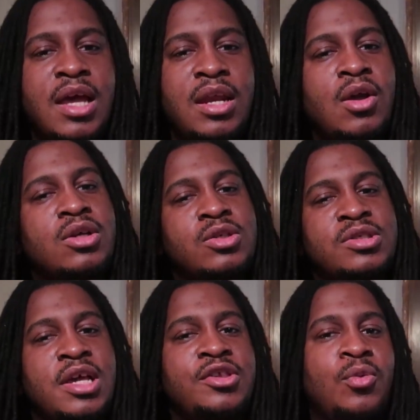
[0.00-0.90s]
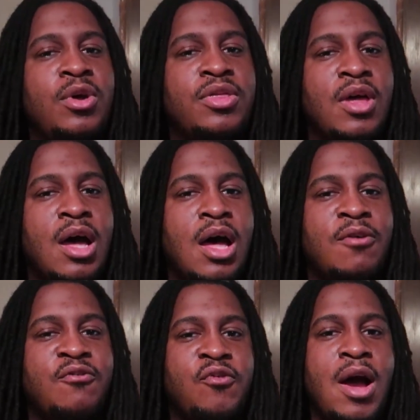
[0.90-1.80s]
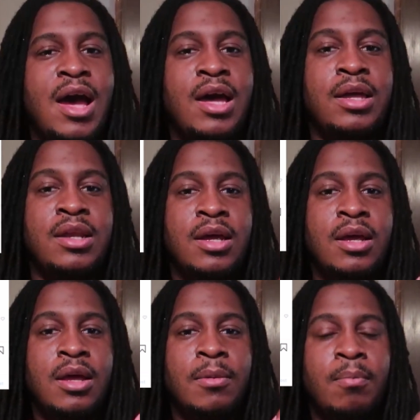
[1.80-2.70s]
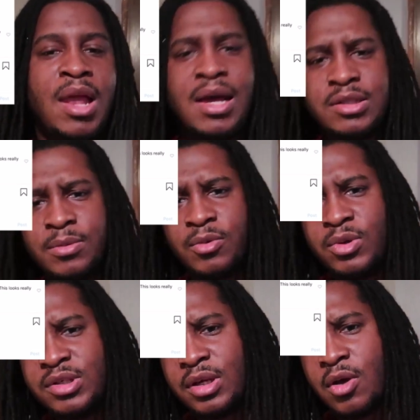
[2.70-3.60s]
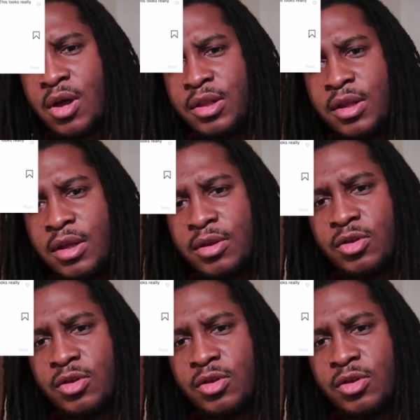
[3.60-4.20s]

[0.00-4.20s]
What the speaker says: and he also sells it with fried blossom. What is it called?